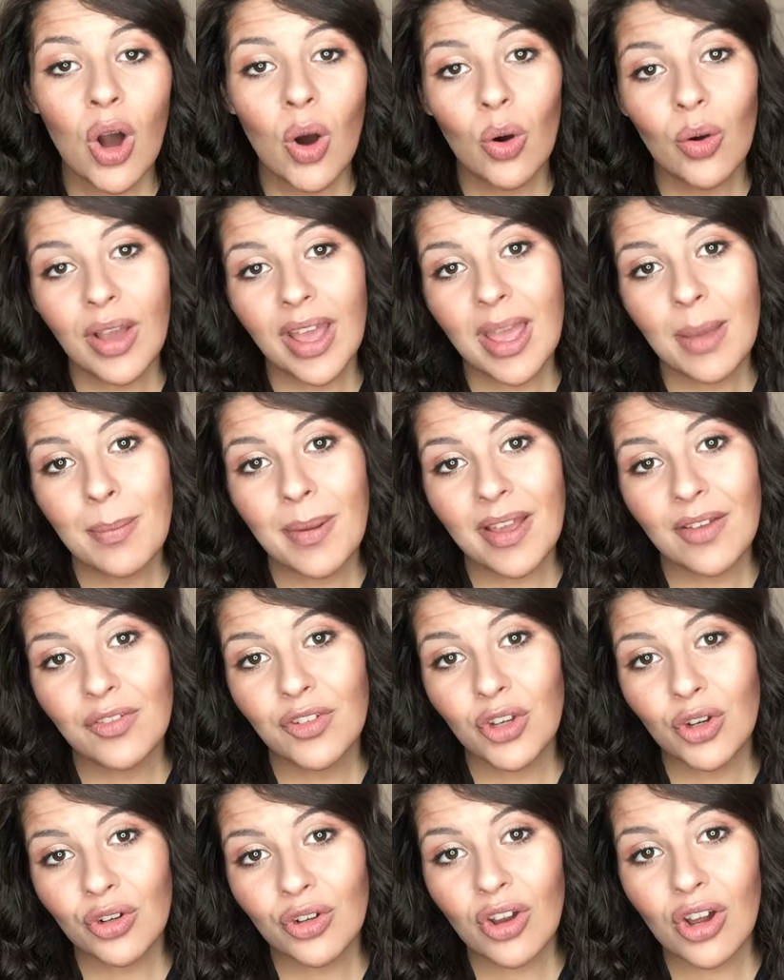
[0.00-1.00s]
Okay, but
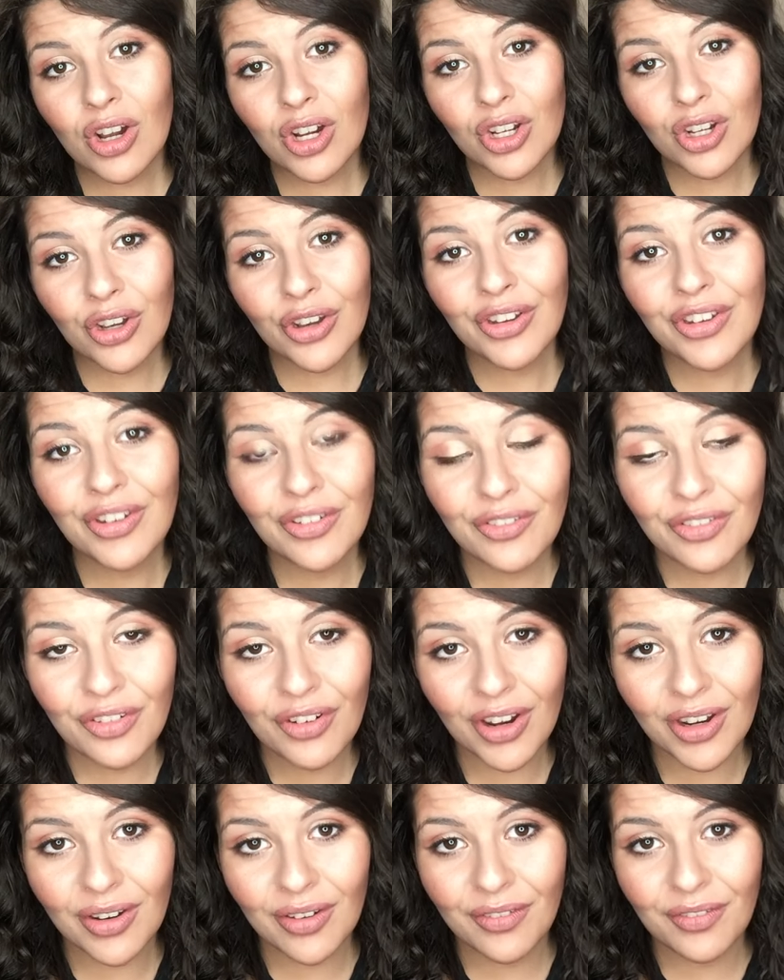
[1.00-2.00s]
if you're not good in
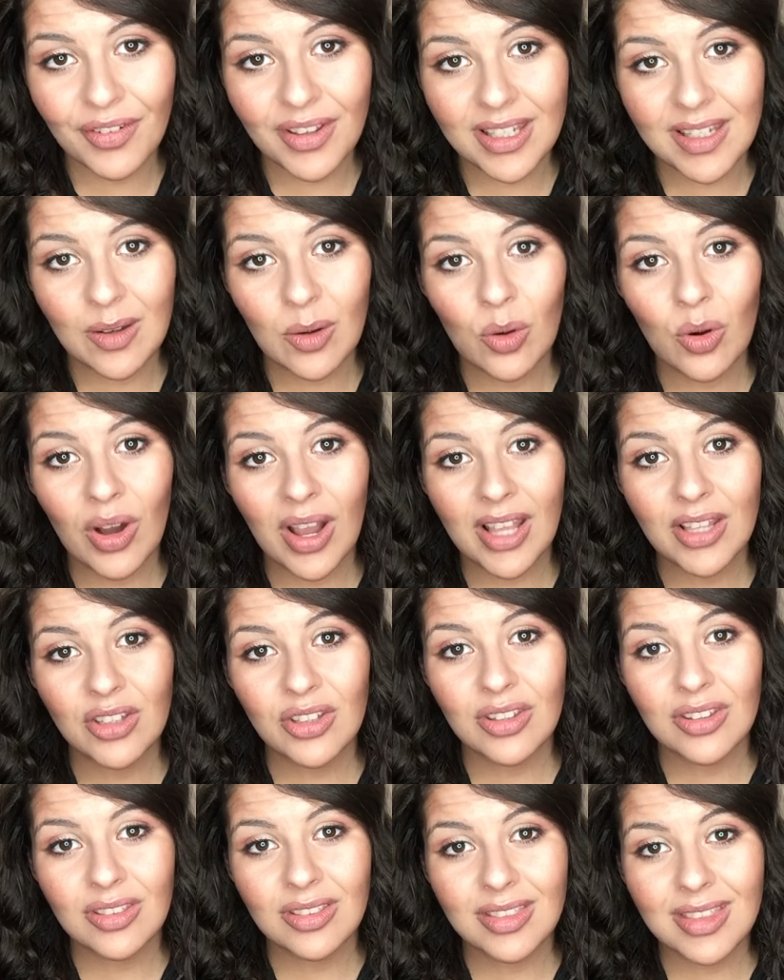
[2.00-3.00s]
front of video,
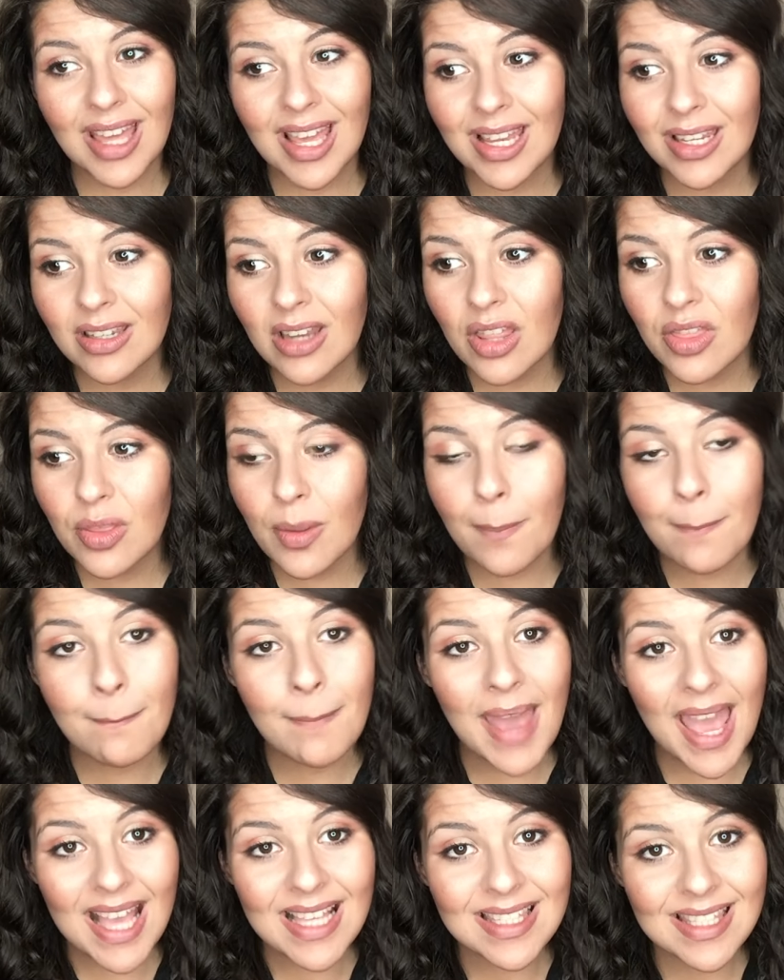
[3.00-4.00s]
and then the
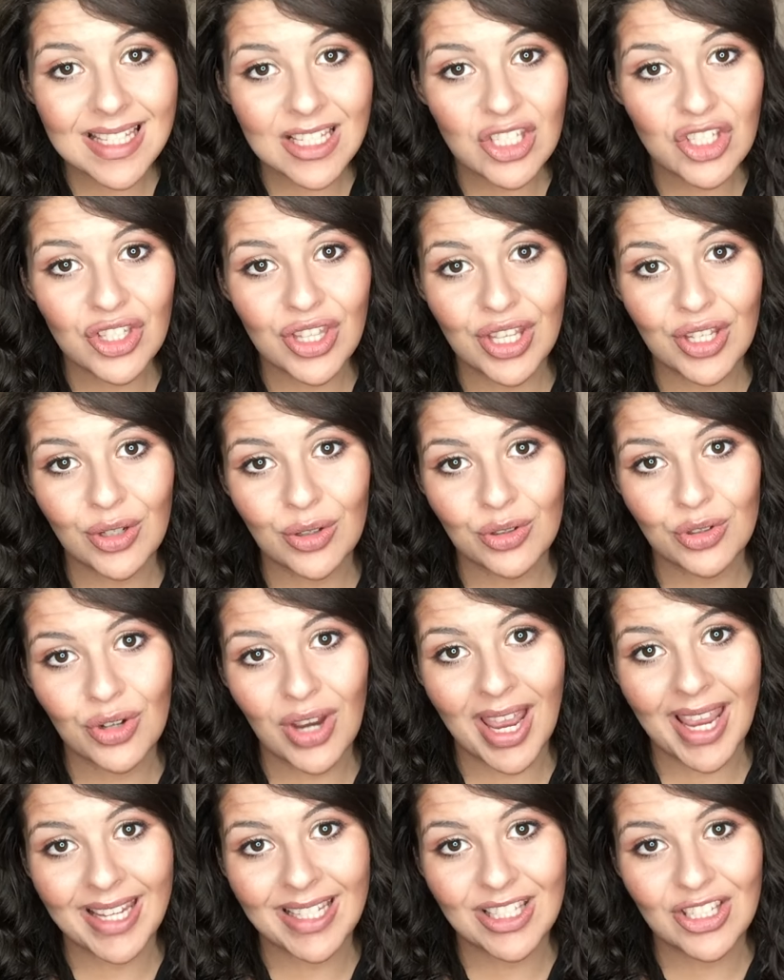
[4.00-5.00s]
message that you're
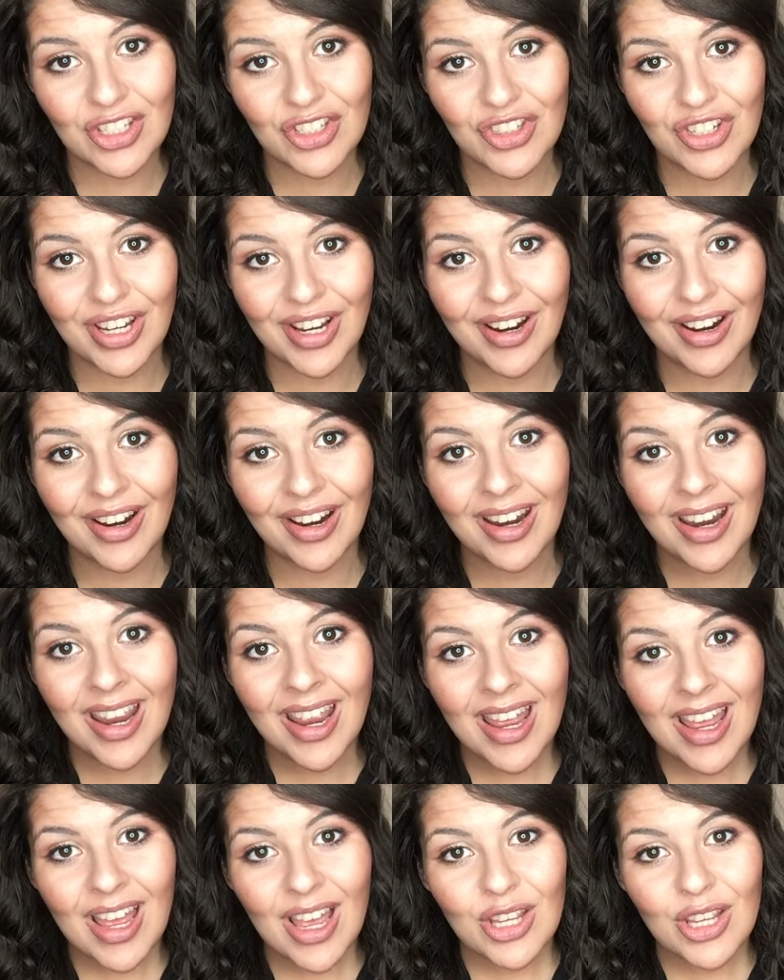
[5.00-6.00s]
trying to share,
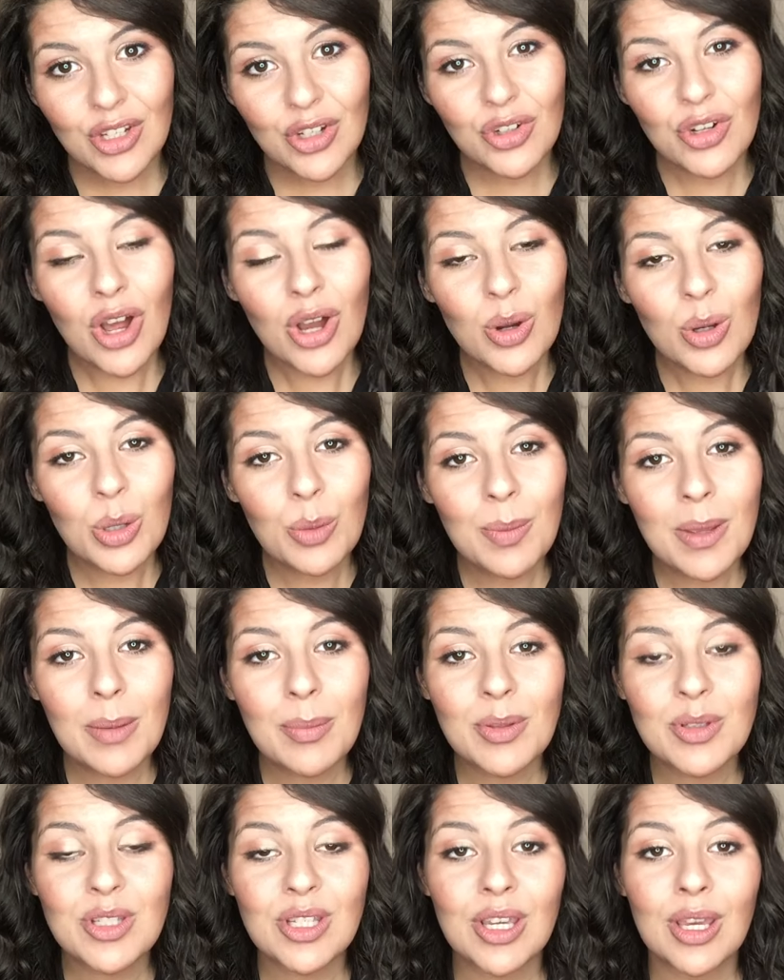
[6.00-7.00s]
you're not going to be
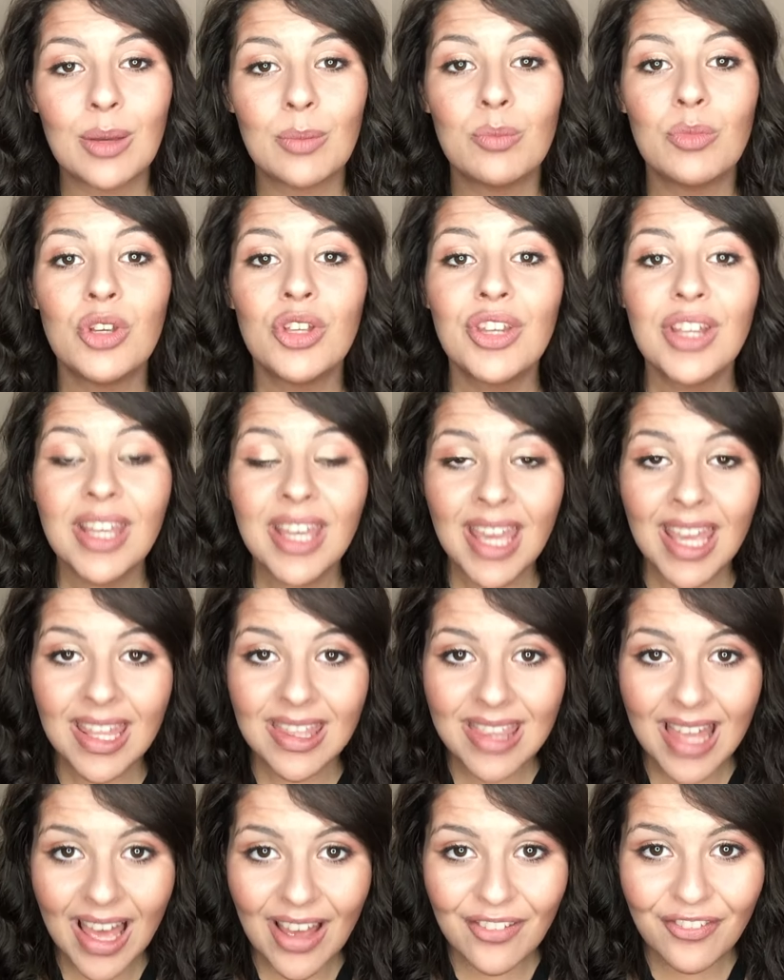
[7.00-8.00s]
able to
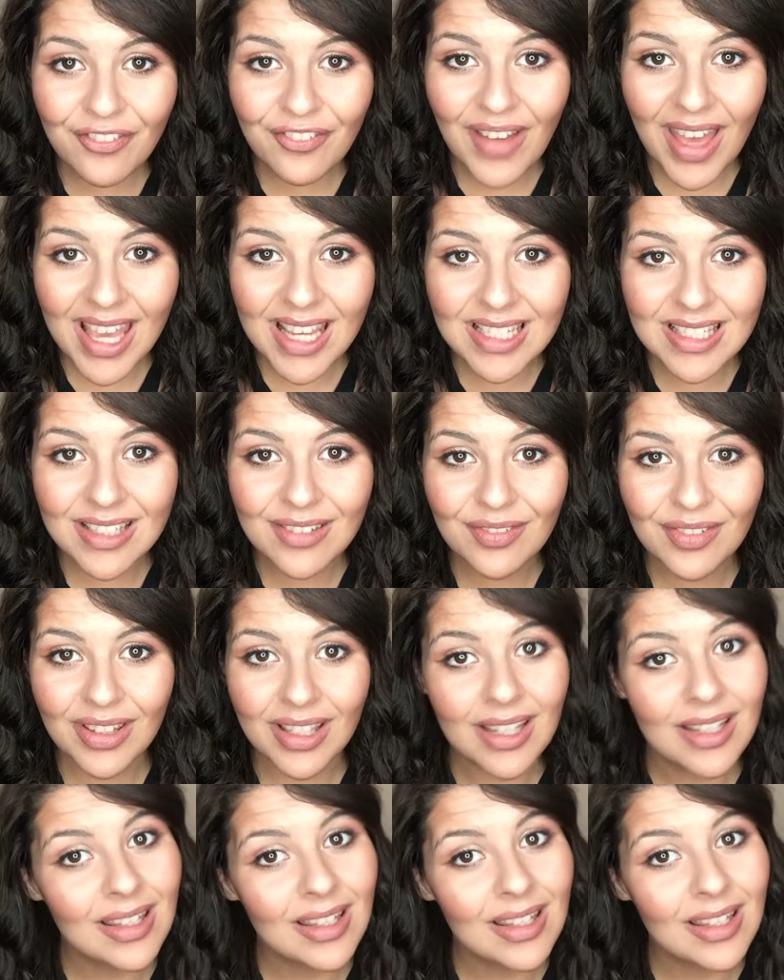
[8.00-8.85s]
communicate that effectively.